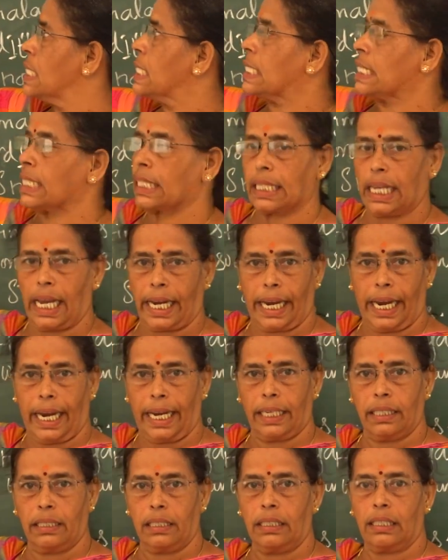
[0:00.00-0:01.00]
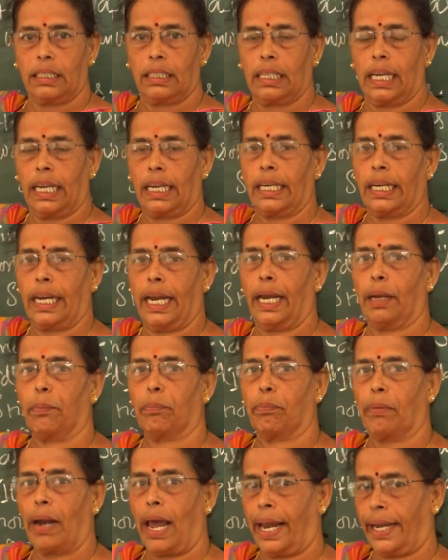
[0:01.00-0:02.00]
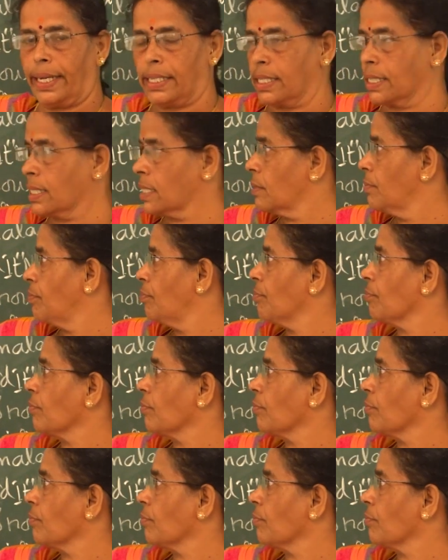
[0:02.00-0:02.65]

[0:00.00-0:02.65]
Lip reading: Second, the Great Plains.